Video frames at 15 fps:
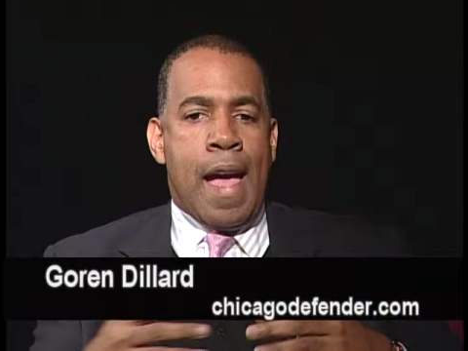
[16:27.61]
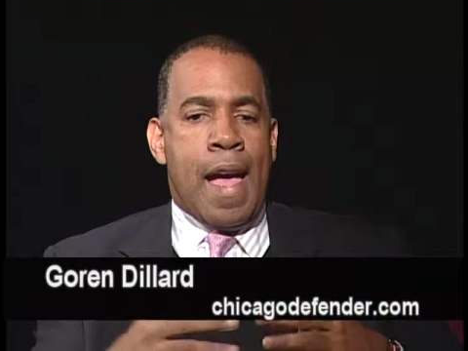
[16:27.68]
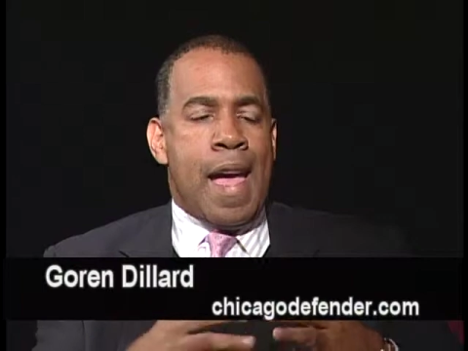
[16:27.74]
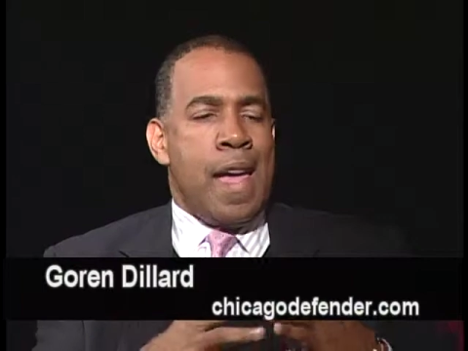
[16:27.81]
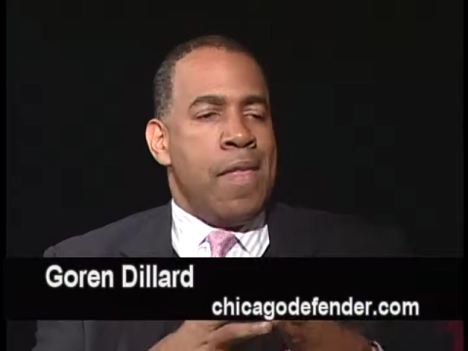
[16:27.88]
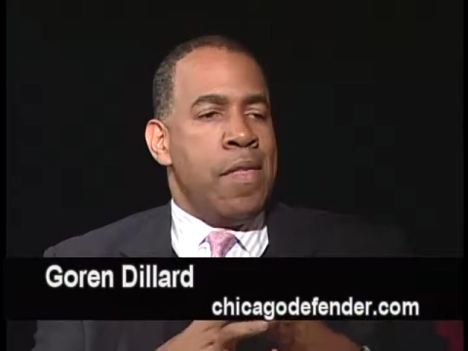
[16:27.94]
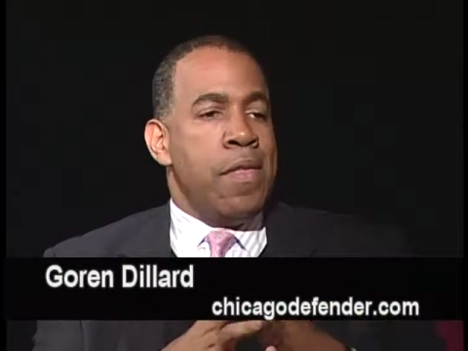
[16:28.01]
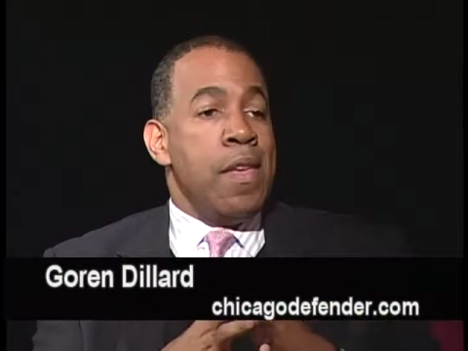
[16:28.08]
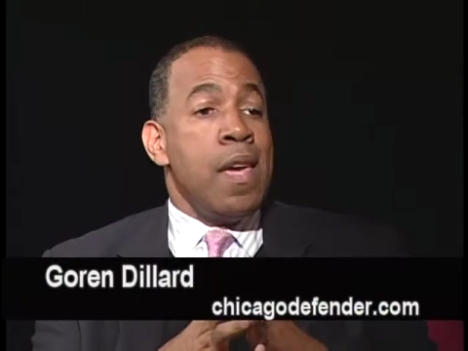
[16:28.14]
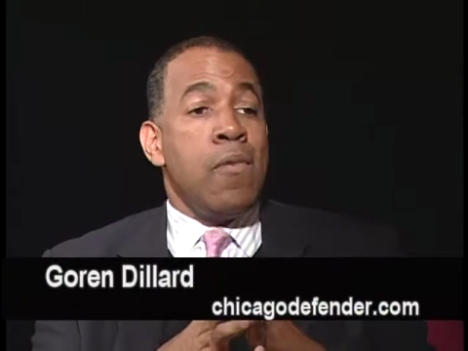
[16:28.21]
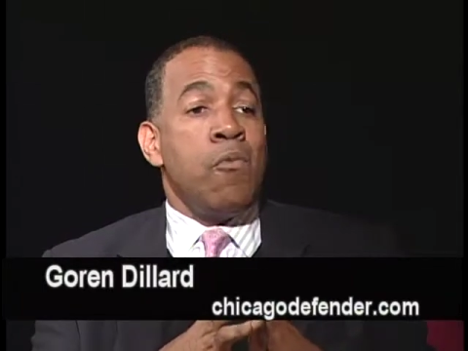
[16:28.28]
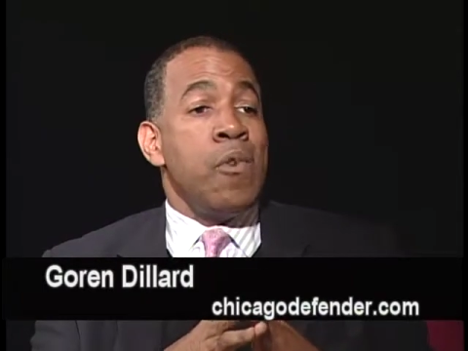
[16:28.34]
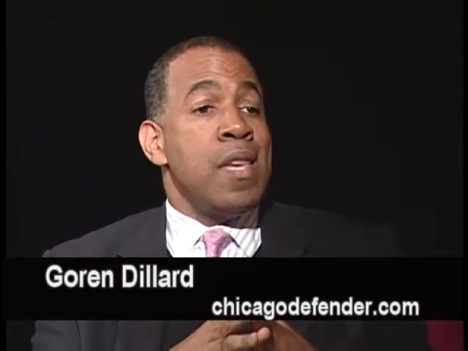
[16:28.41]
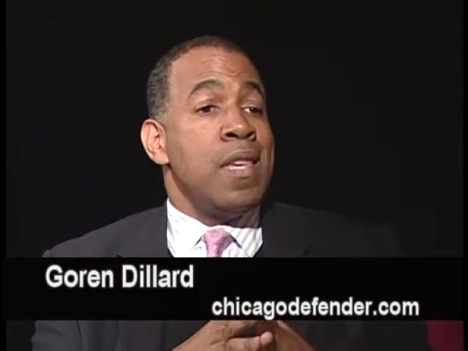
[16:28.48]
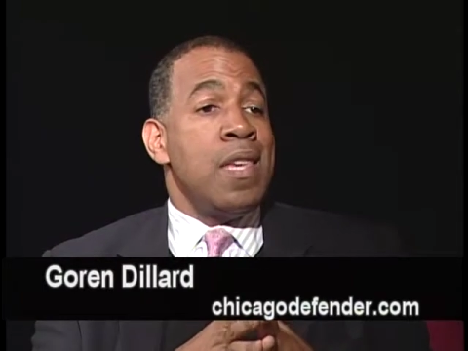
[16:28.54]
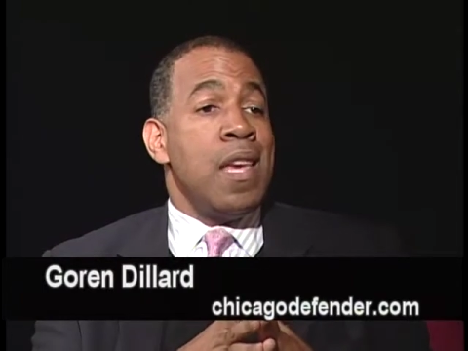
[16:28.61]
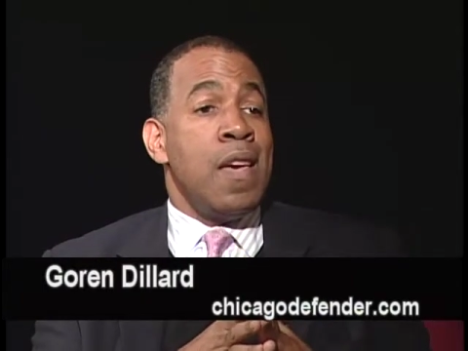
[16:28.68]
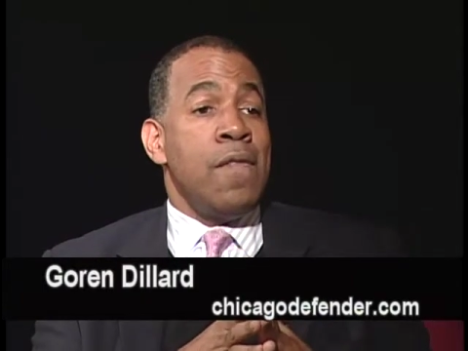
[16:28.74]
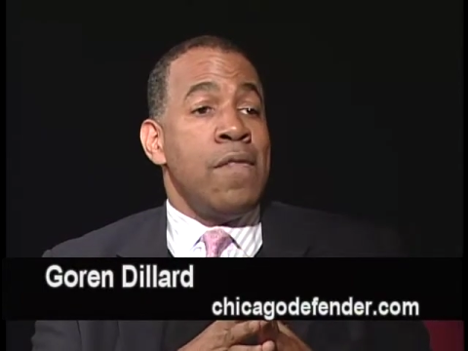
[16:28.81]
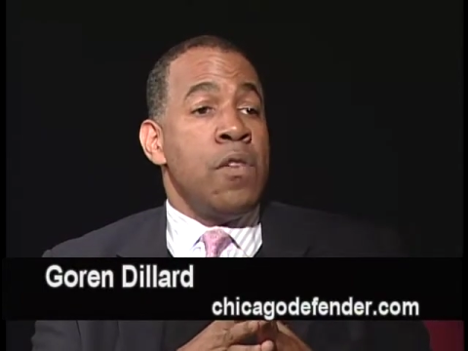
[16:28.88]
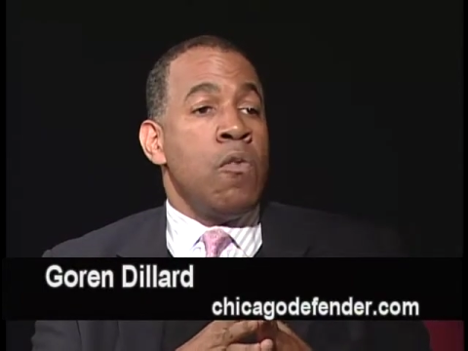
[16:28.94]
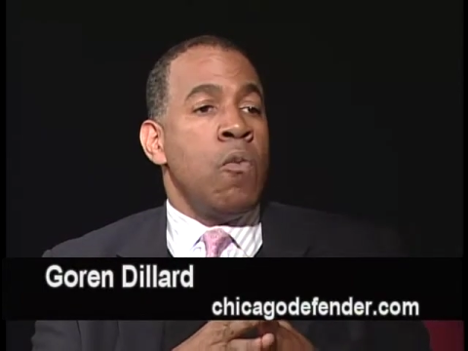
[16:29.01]
and then we
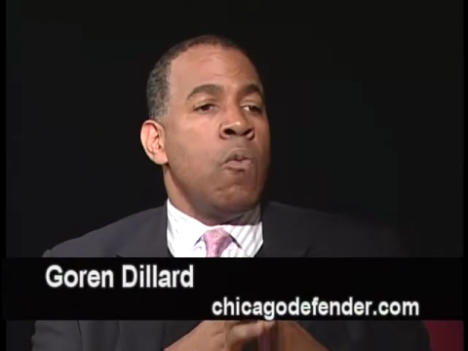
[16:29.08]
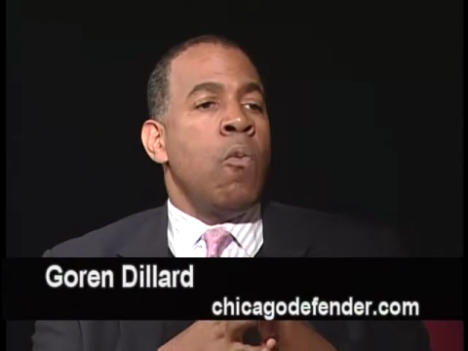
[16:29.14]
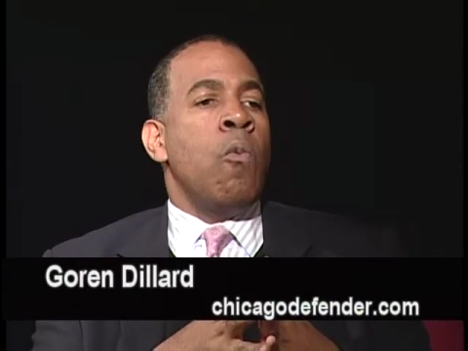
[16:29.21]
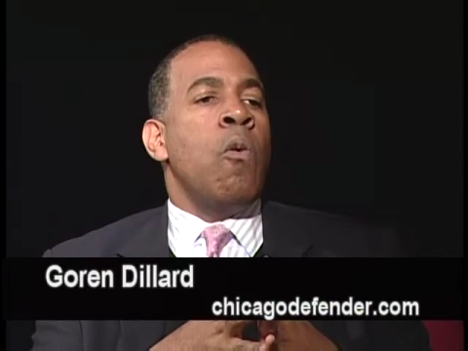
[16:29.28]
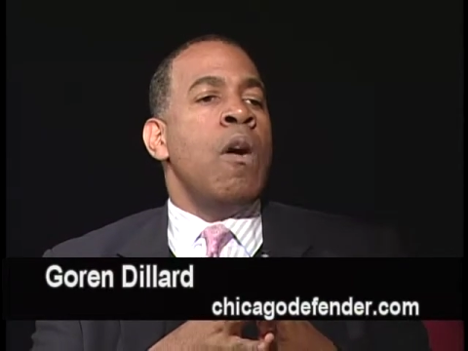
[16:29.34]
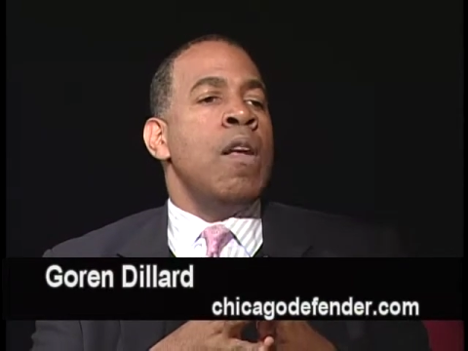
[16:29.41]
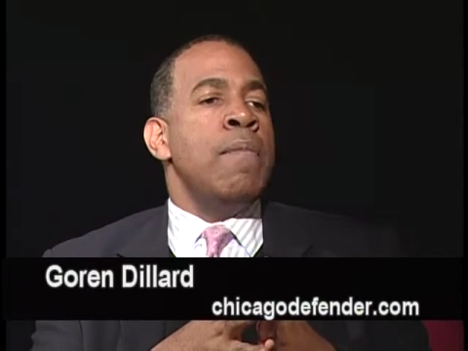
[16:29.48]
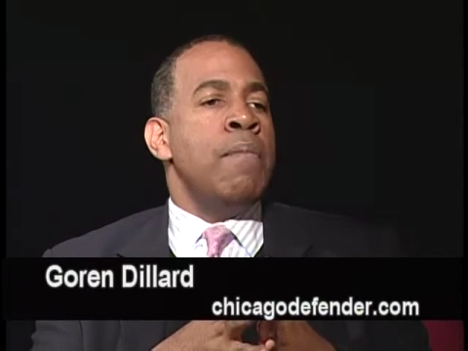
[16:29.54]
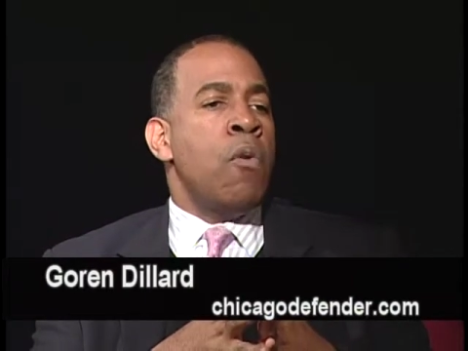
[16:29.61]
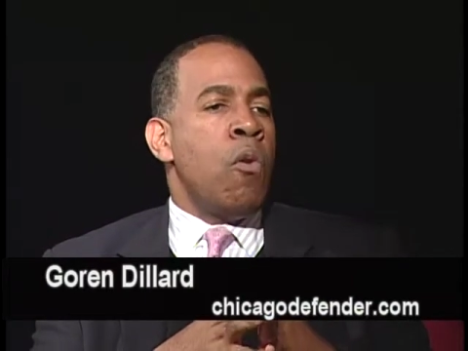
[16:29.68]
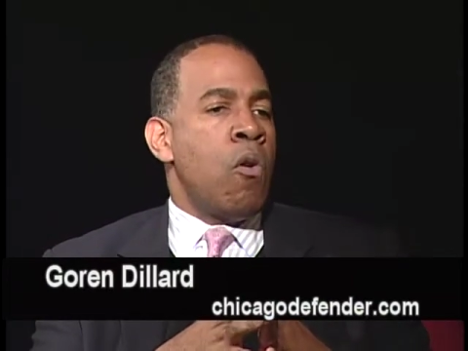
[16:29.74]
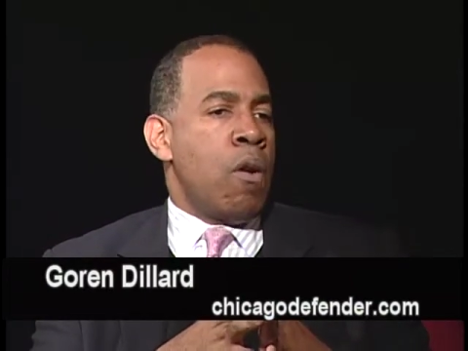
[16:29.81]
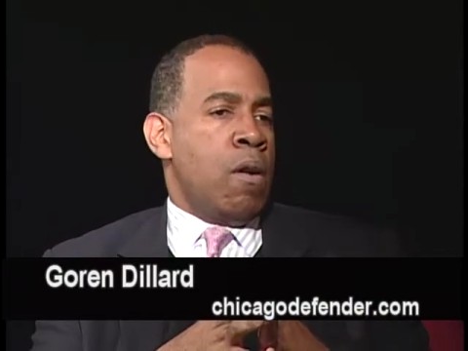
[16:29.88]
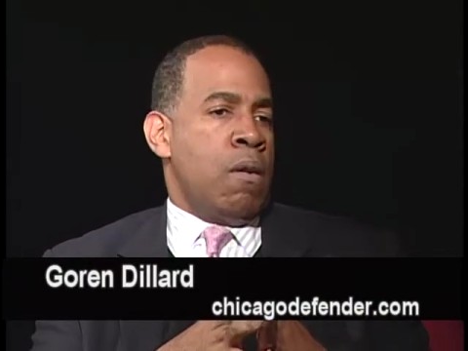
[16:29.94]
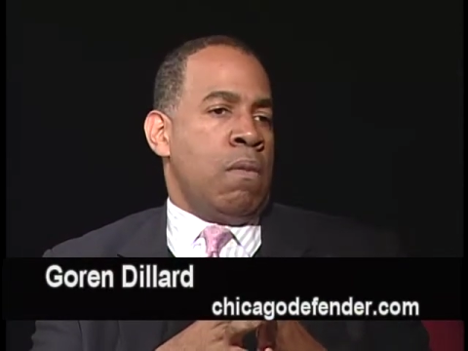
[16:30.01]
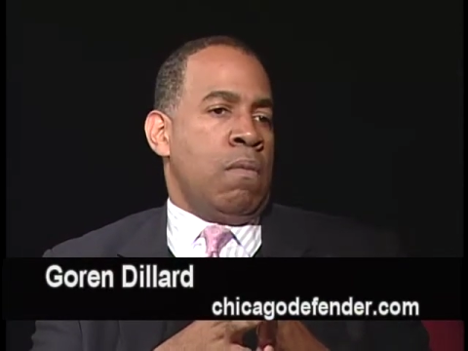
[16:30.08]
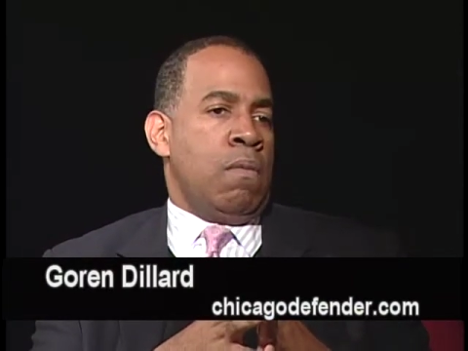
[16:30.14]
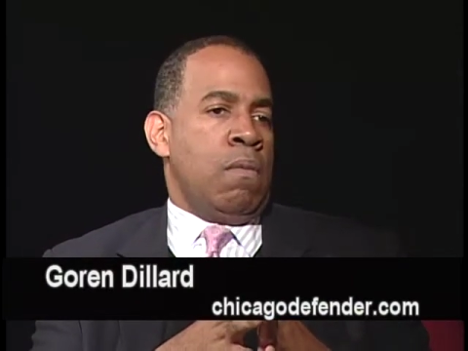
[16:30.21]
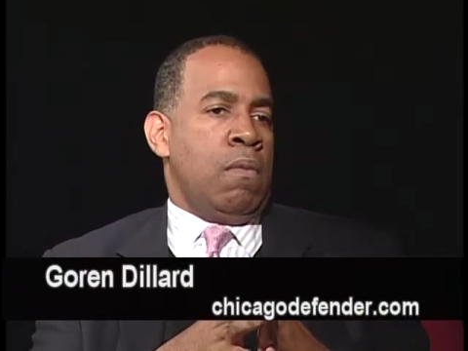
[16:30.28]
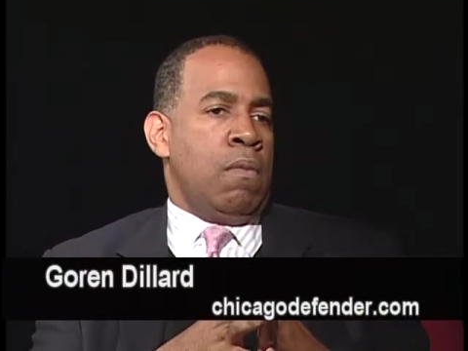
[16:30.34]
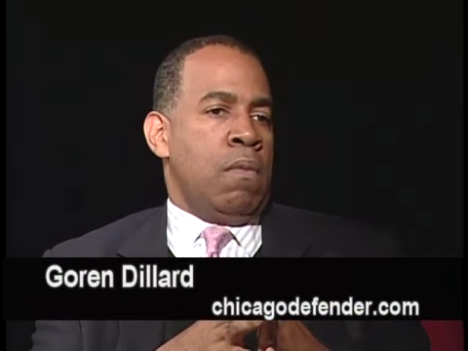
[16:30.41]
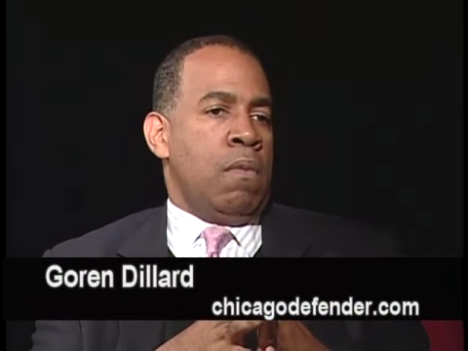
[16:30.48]
give you one more,
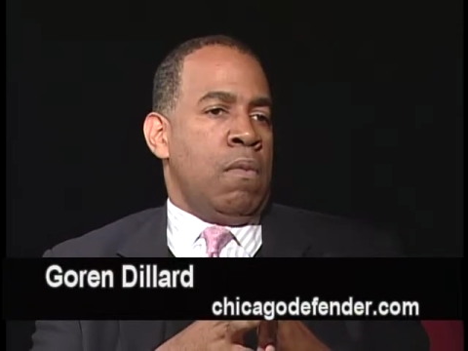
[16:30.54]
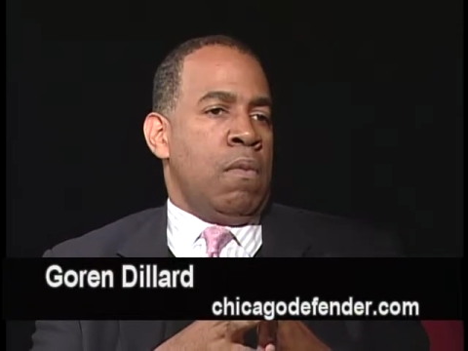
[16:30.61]
mm.